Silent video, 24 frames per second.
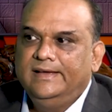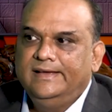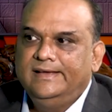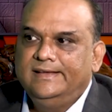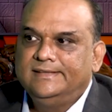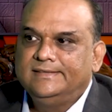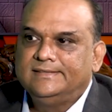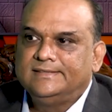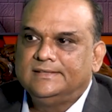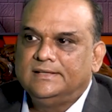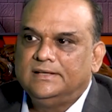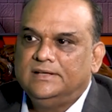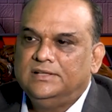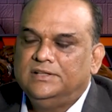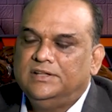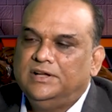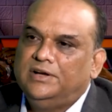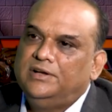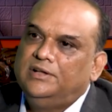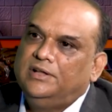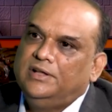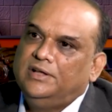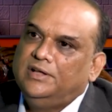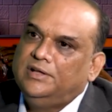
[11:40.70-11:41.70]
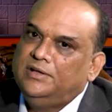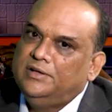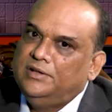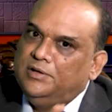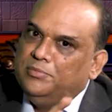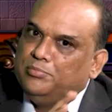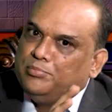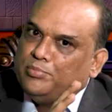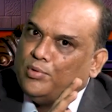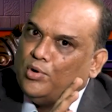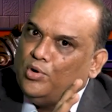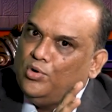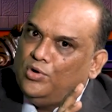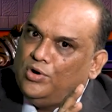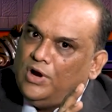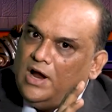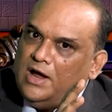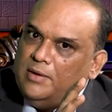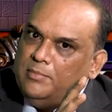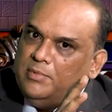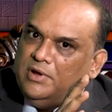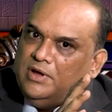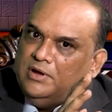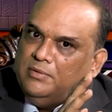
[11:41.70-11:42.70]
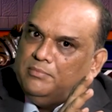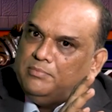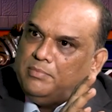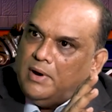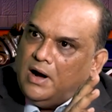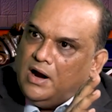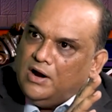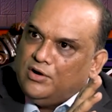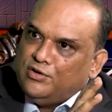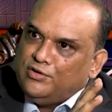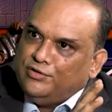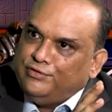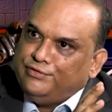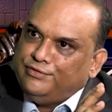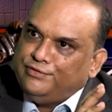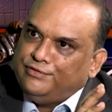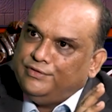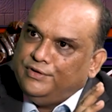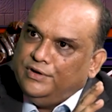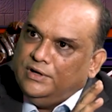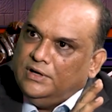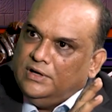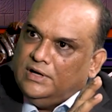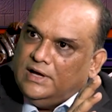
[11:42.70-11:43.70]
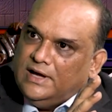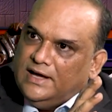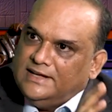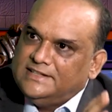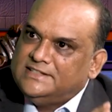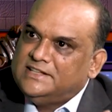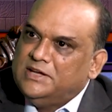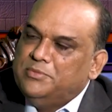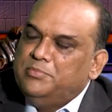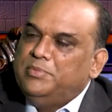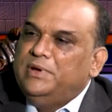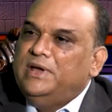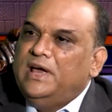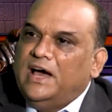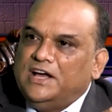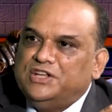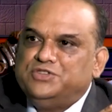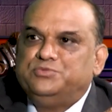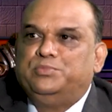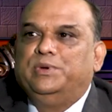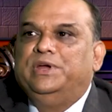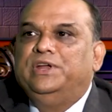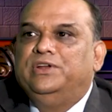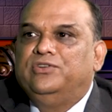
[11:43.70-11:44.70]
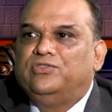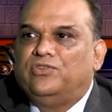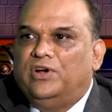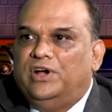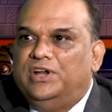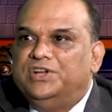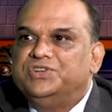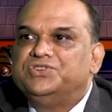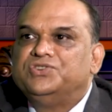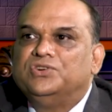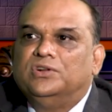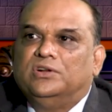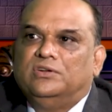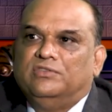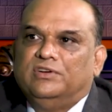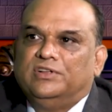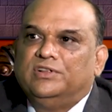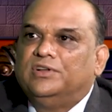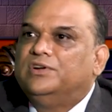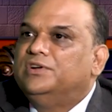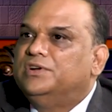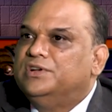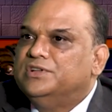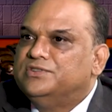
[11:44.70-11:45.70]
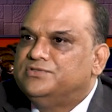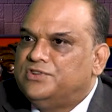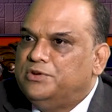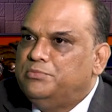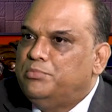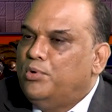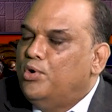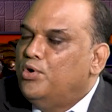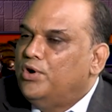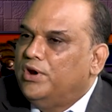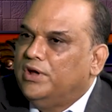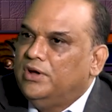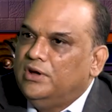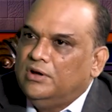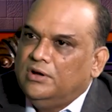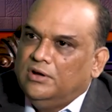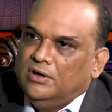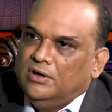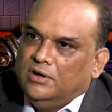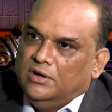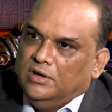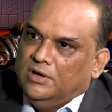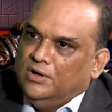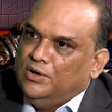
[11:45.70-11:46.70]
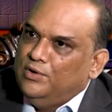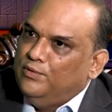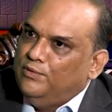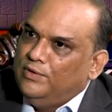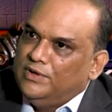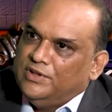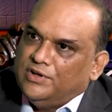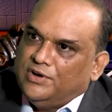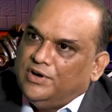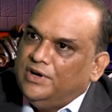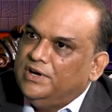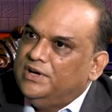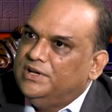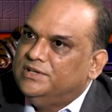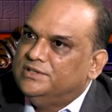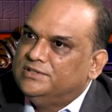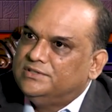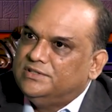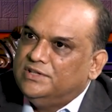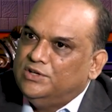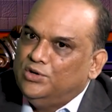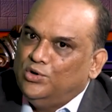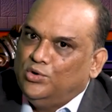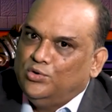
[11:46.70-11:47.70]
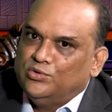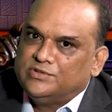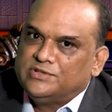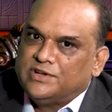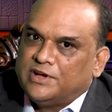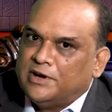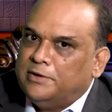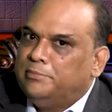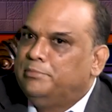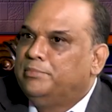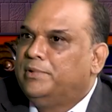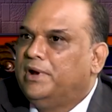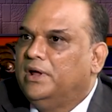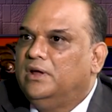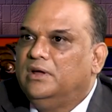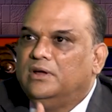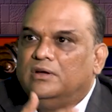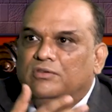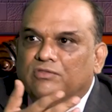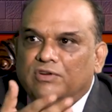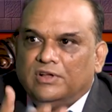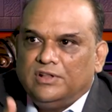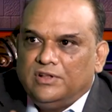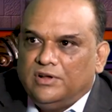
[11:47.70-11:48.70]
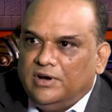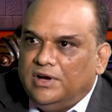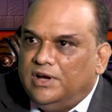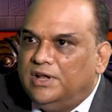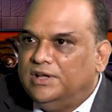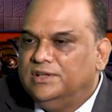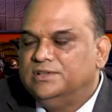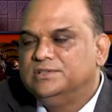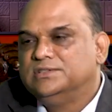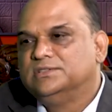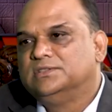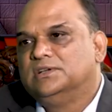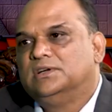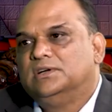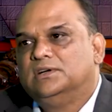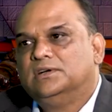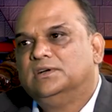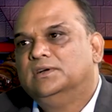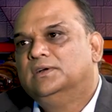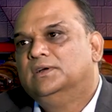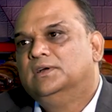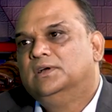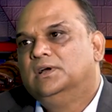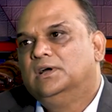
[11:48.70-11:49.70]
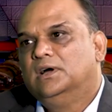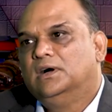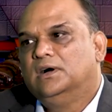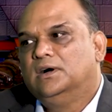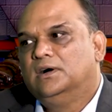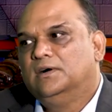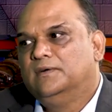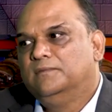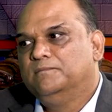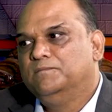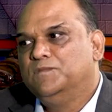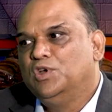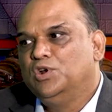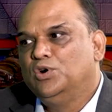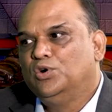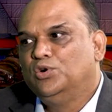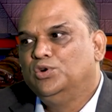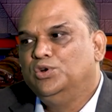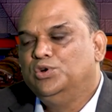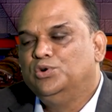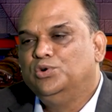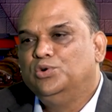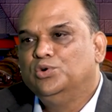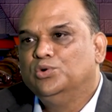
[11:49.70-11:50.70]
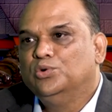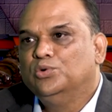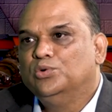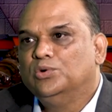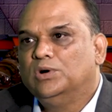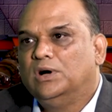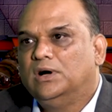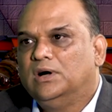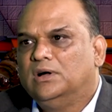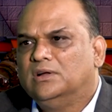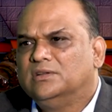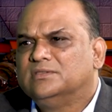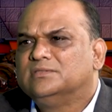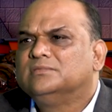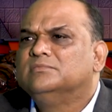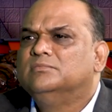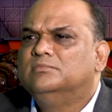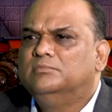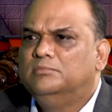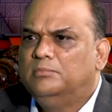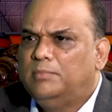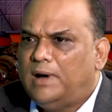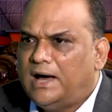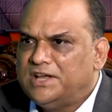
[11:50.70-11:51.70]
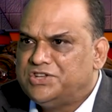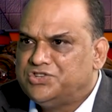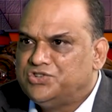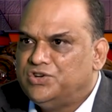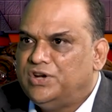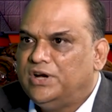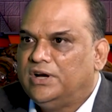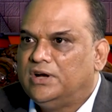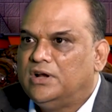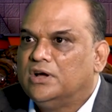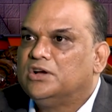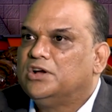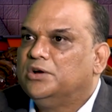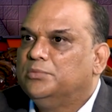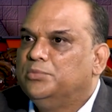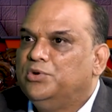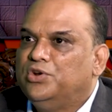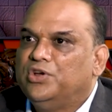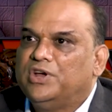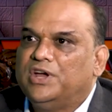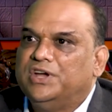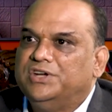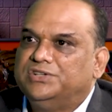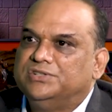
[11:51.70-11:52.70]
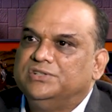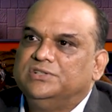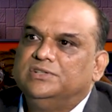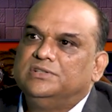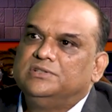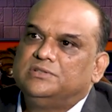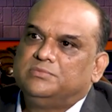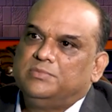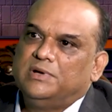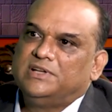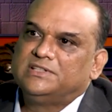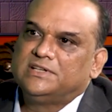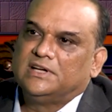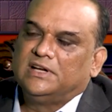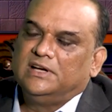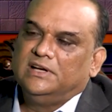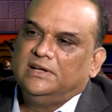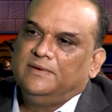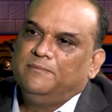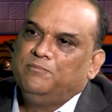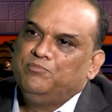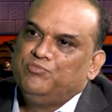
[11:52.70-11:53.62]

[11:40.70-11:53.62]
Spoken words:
is the programming part of SAP has been traditional, whether it is reporting, whether it is scripting, whether it is you do batch data communications. Basically,